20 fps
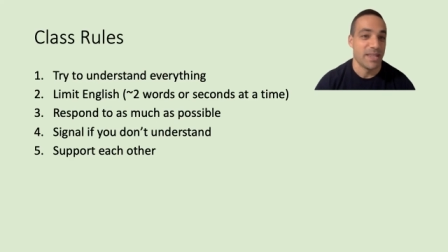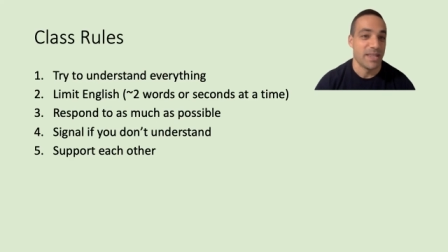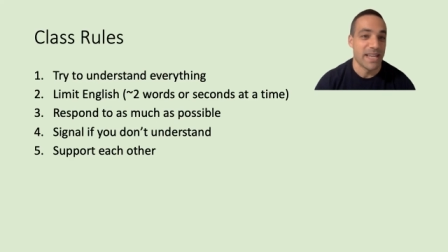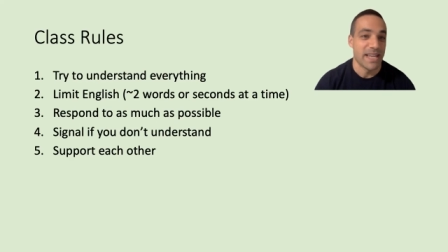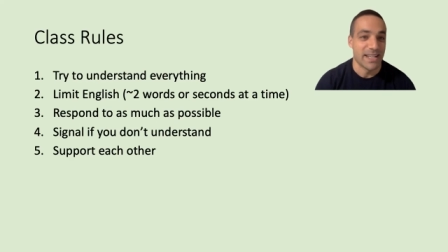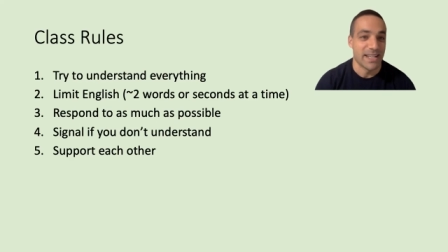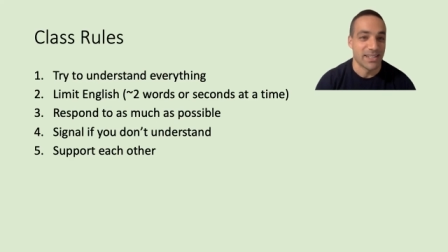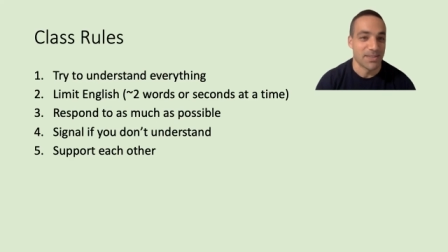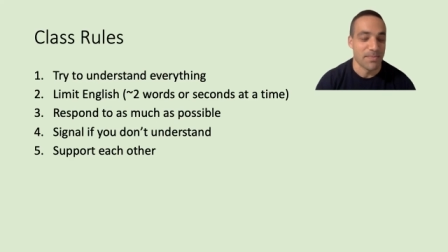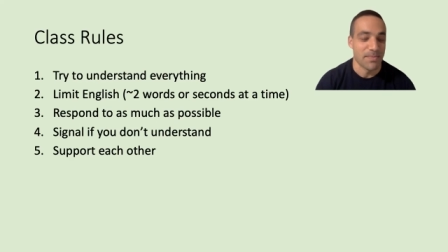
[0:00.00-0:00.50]
but
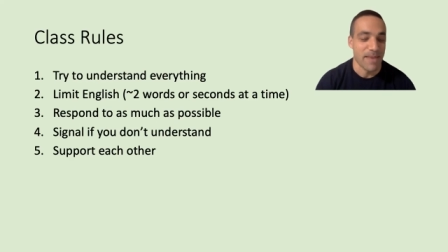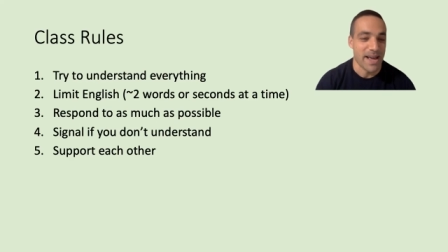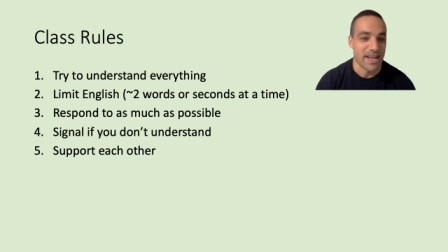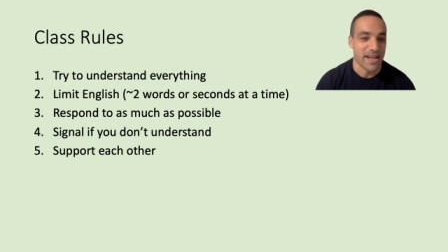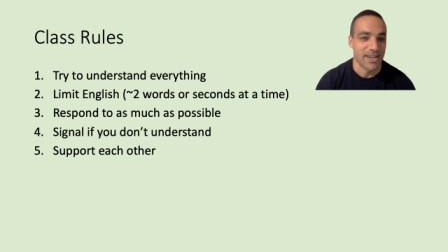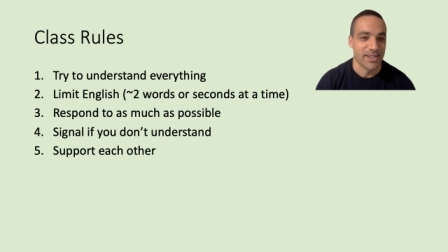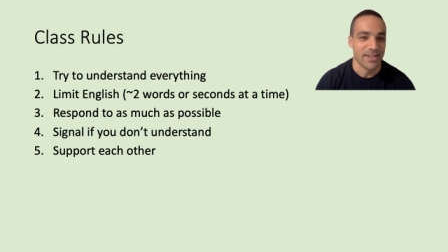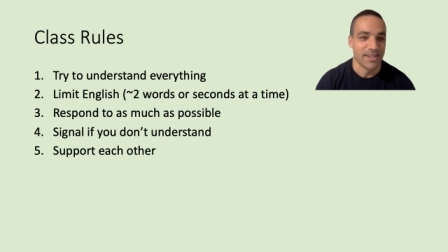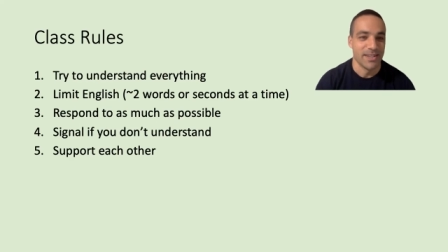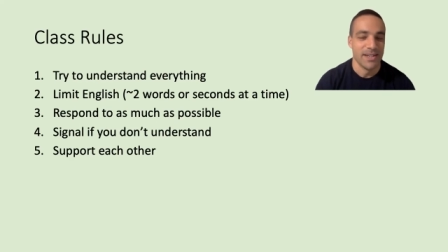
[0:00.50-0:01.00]
that doesn't
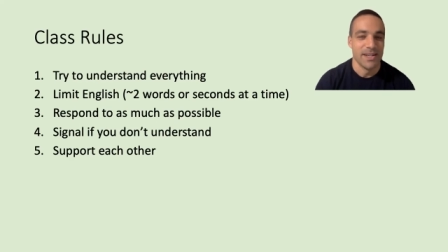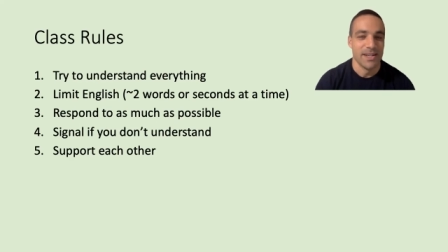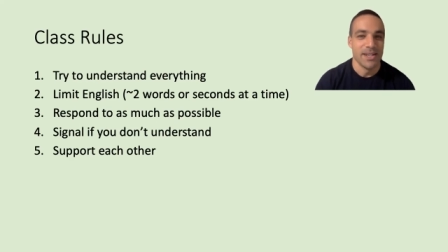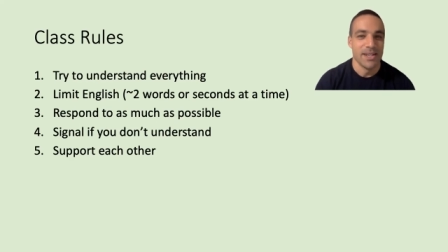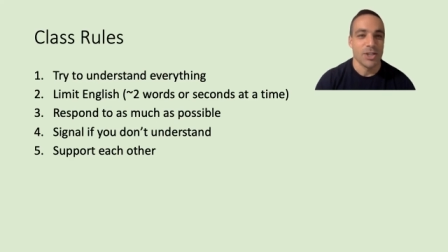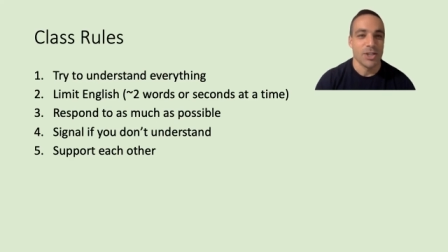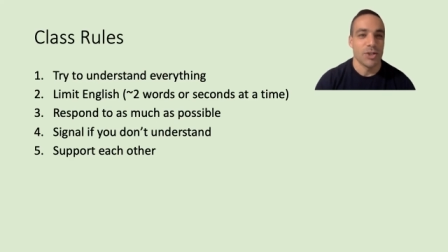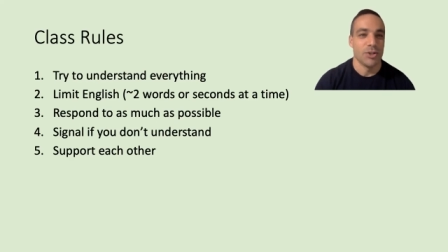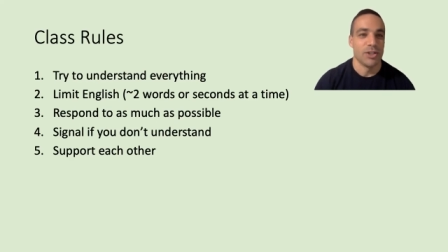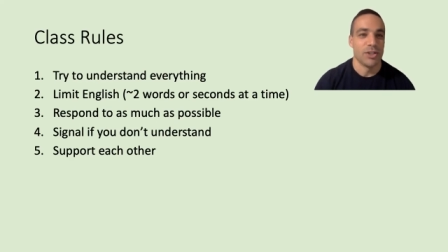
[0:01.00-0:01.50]
matter.
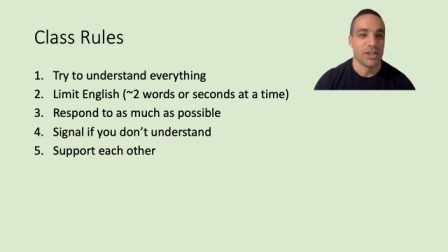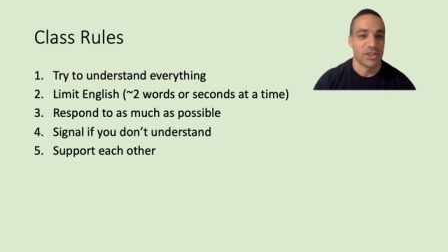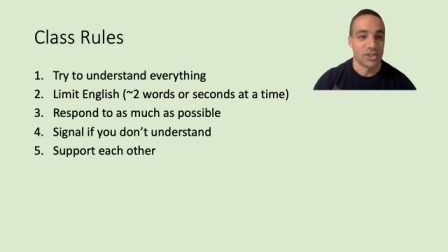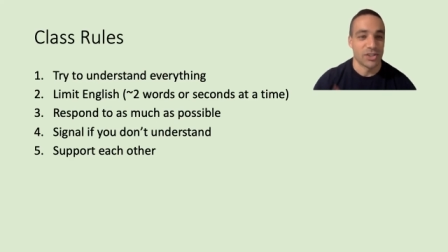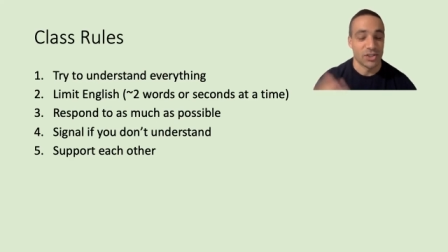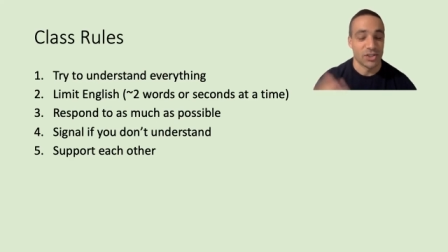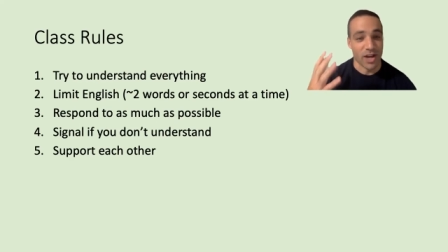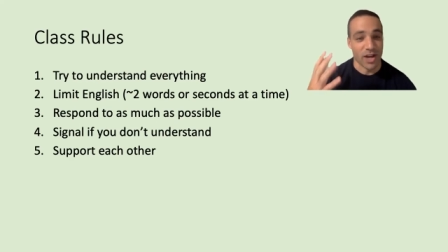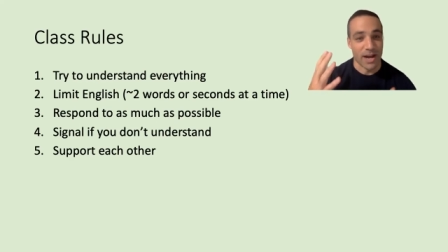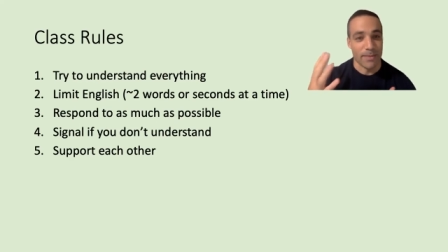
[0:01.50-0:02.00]
You just
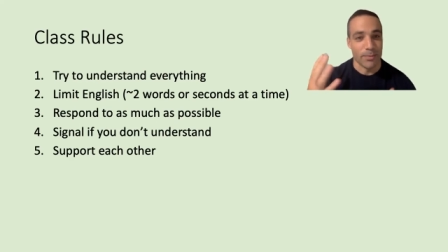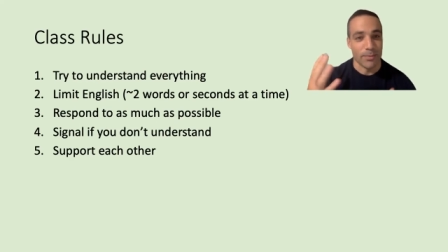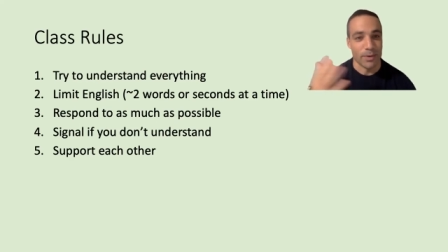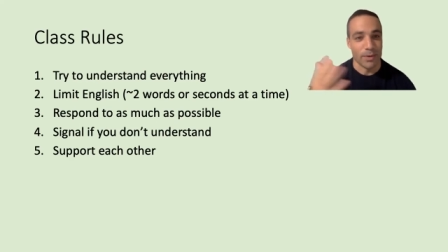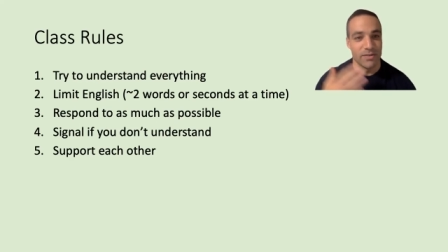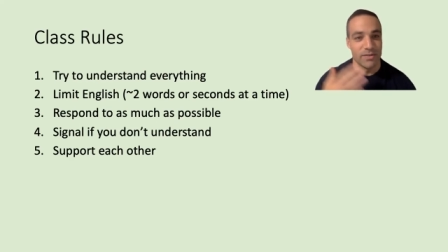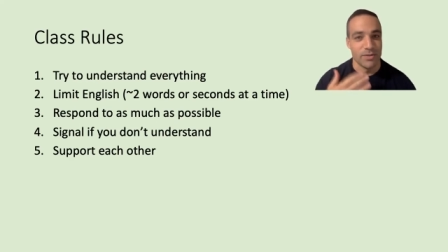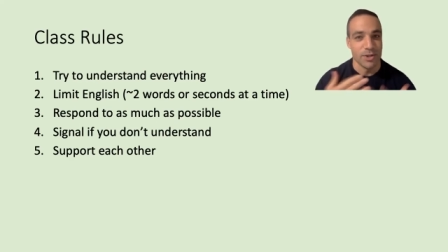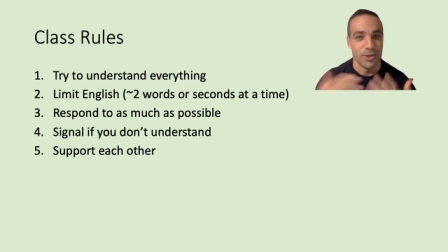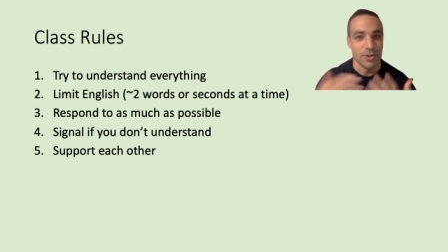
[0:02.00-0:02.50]
stop
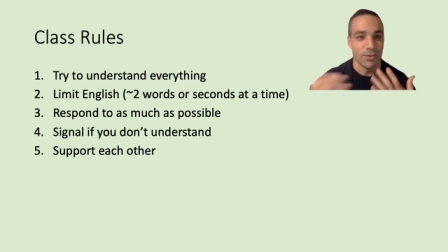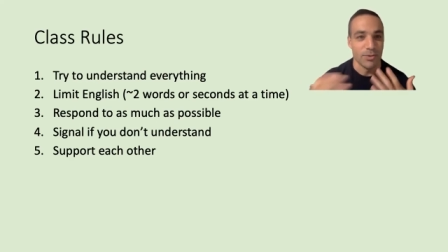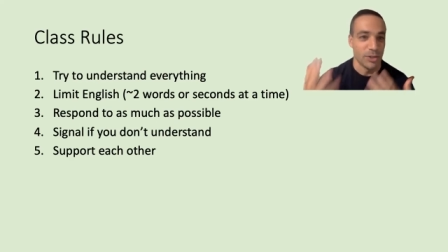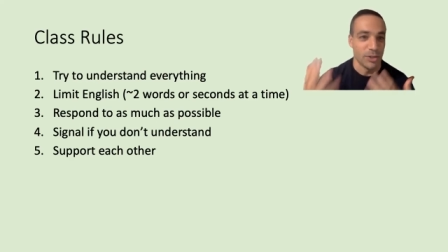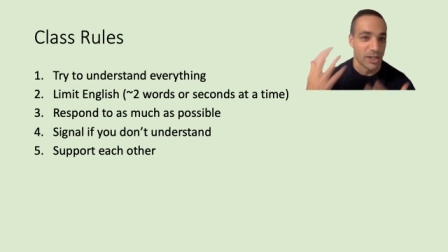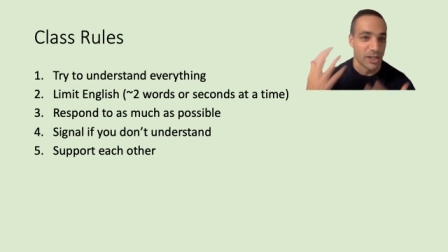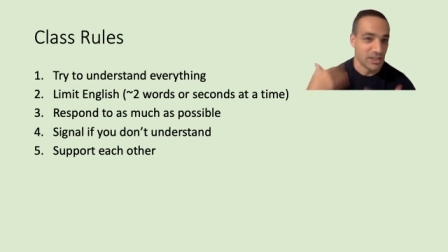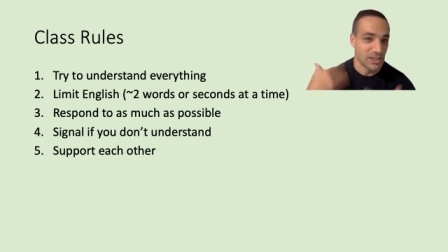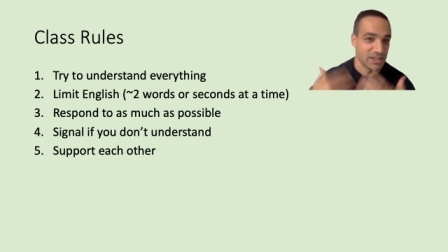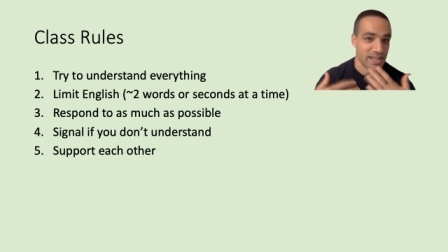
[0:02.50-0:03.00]
whatever you
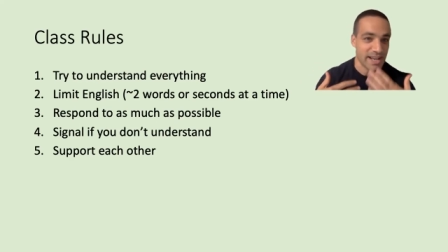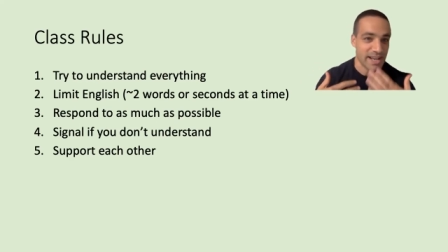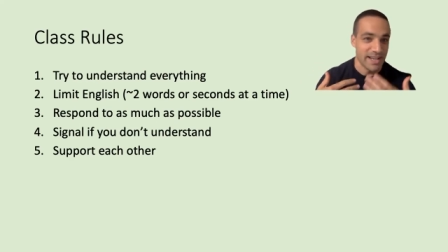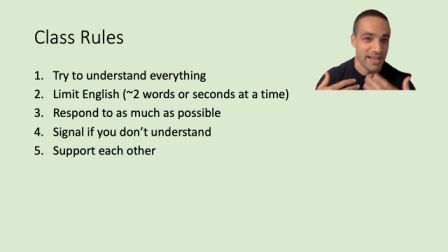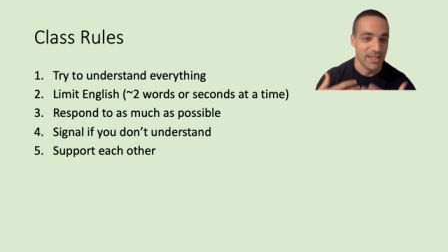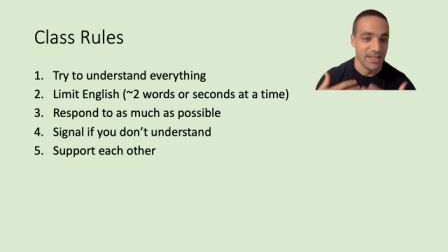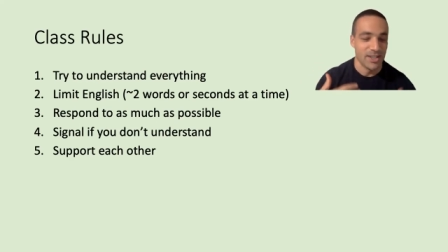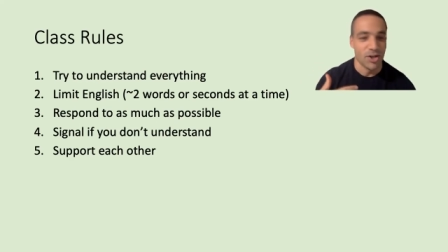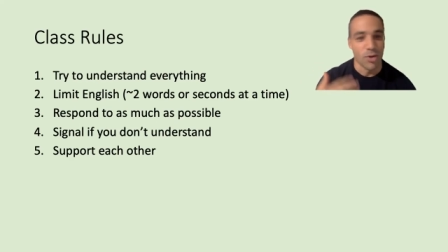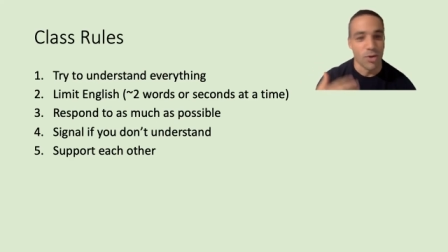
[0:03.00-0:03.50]
just said,